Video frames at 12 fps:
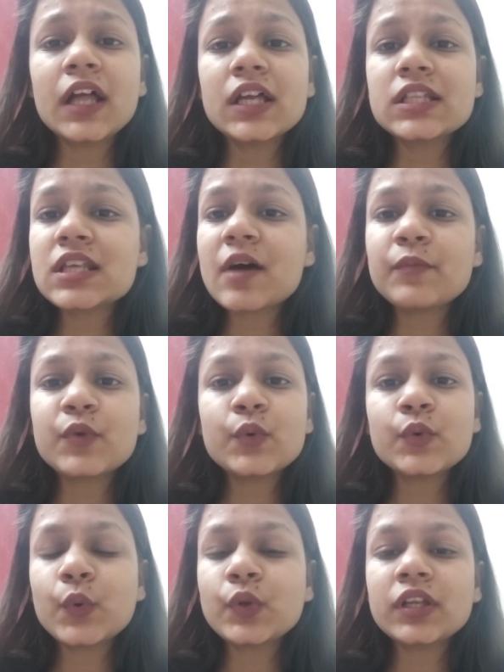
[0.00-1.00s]
it's up
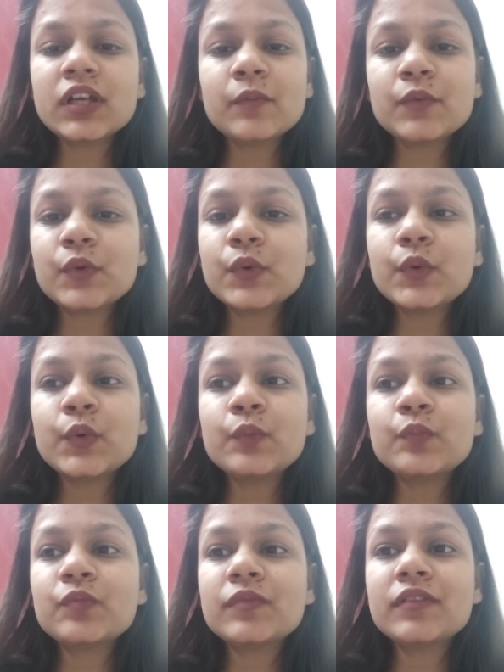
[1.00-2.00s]
to totally up to
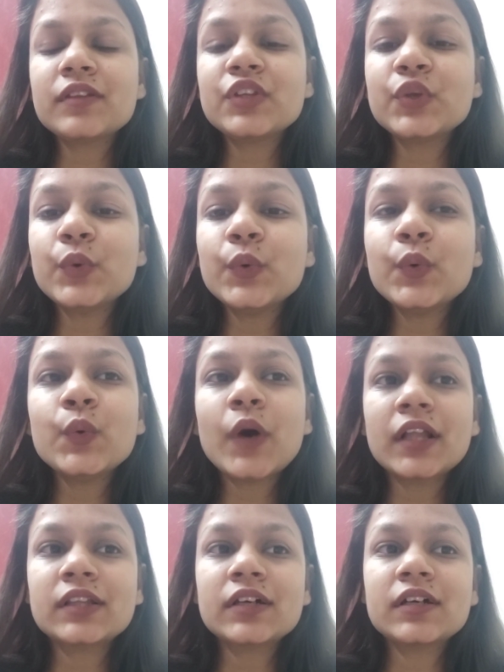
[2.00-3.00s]
you
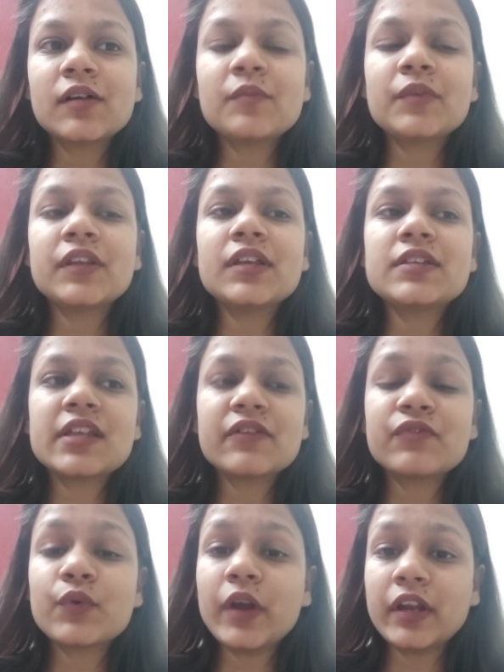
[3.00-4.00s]
and the companies if
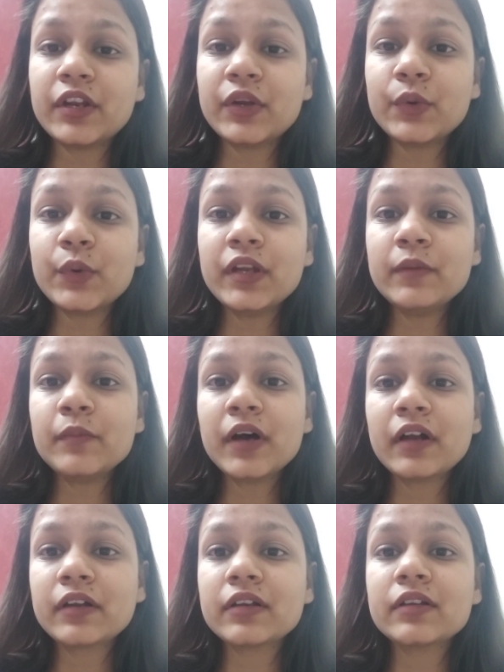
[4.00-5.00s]
you get into it.
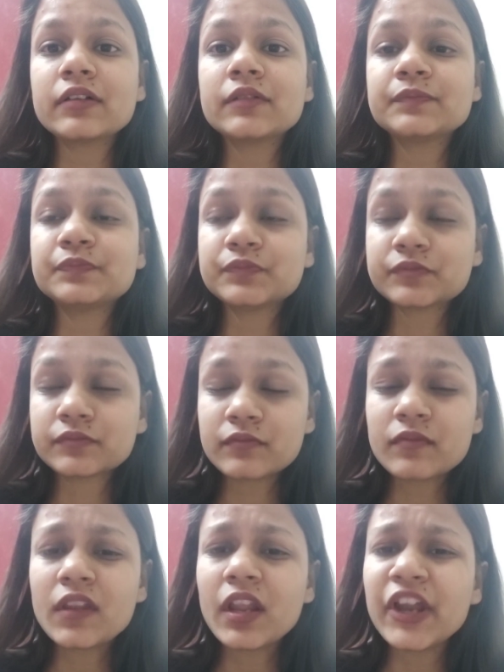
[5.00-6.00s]
But
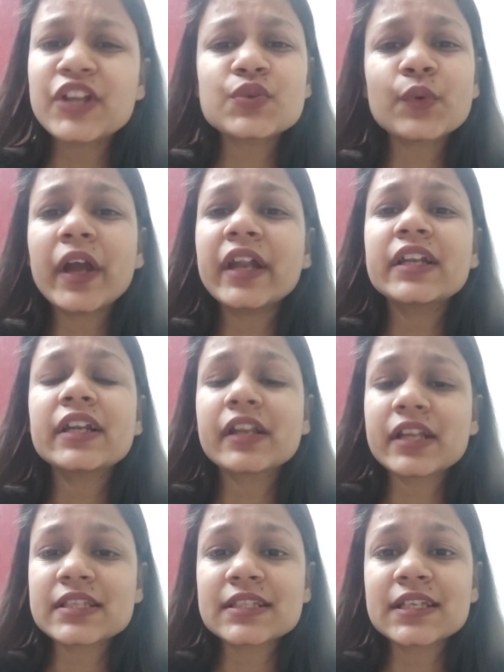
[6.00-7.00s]
it's quite
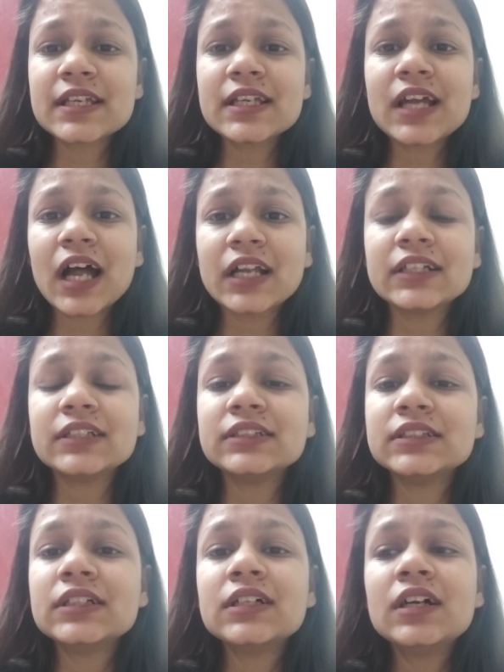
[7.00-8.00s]
risky, and
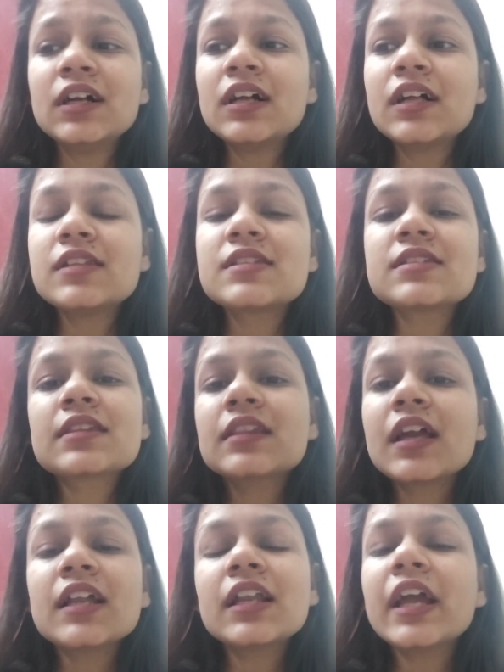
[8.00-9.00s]
it's
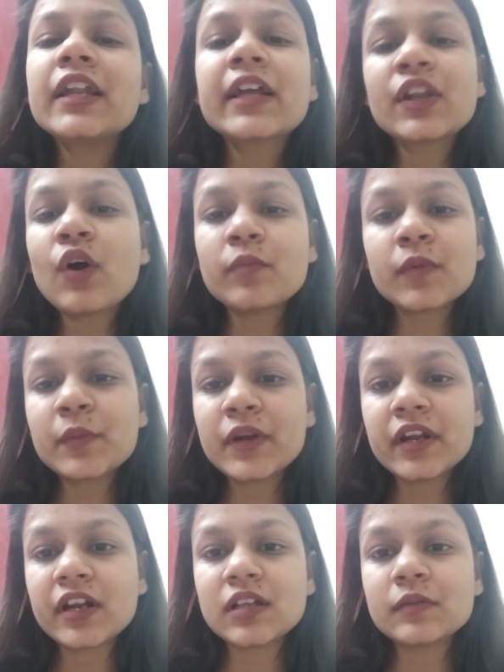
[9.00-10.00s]
it cannot be
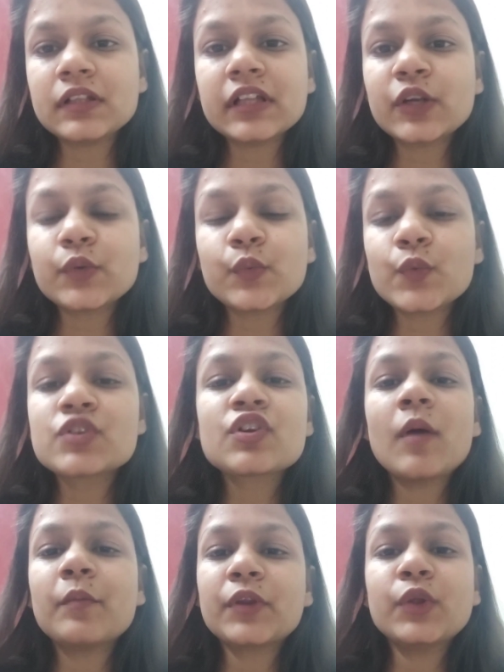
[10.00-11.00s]
predictable that which
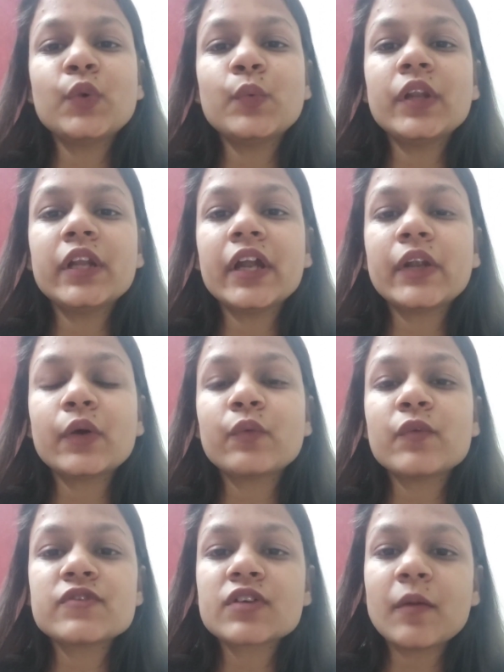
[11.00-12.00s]
company you will get or
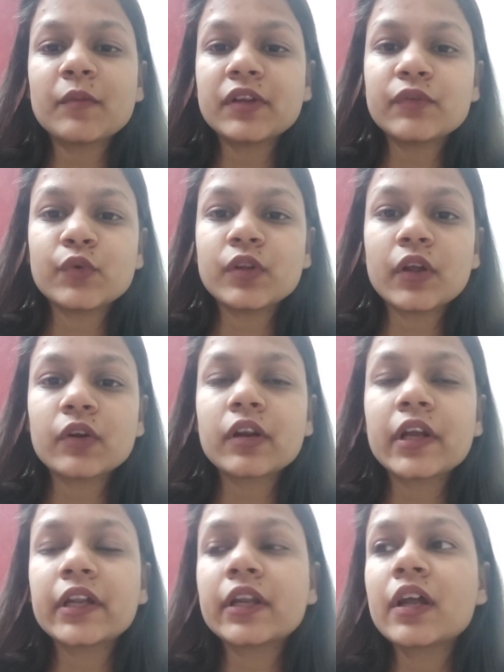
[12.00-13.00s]
which company you will not.
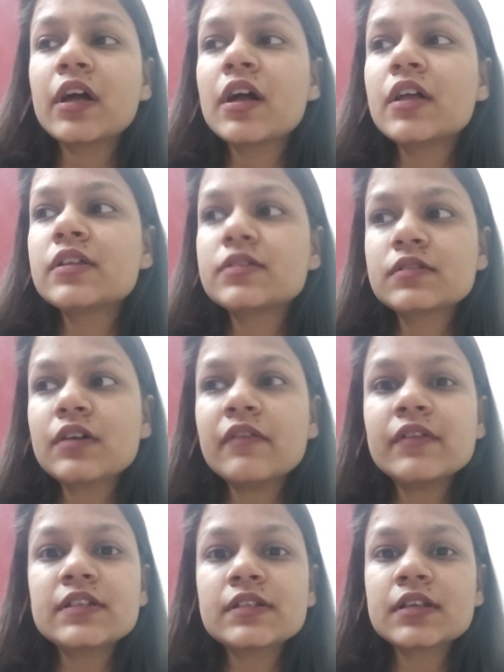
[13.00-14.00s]
So I
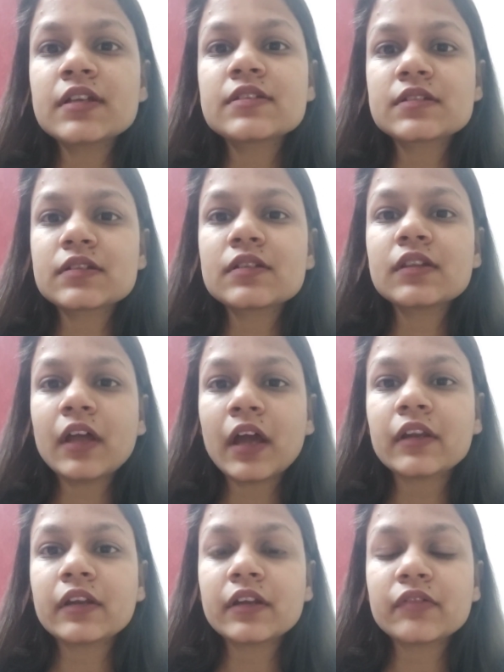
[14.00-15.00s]
would suggest
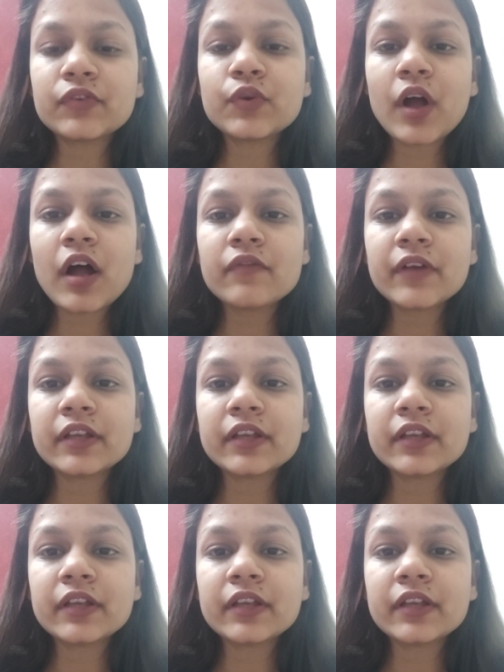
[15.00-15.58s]
that if you have